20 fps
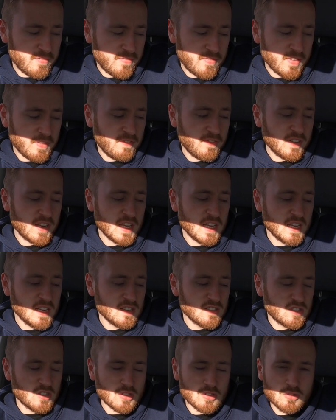
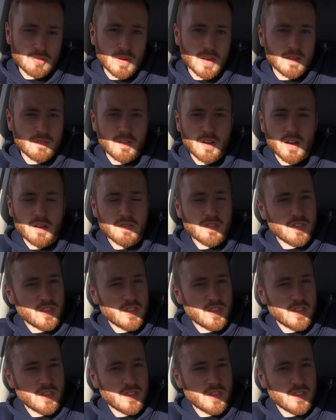15 to 25,